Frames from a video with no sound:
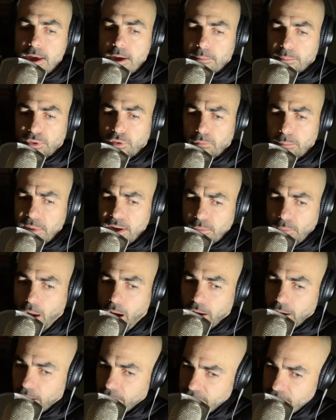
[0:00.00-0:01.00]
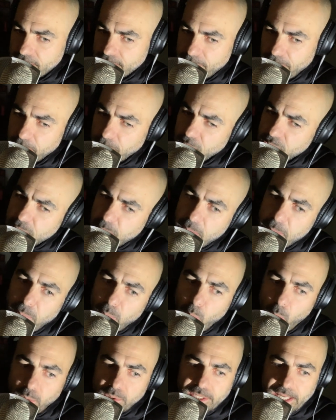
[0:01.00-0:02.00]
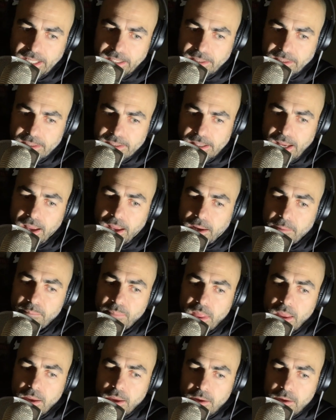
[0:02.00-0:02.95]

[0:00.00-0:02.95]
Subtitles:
Prove me wrong on this, but most people won't take the time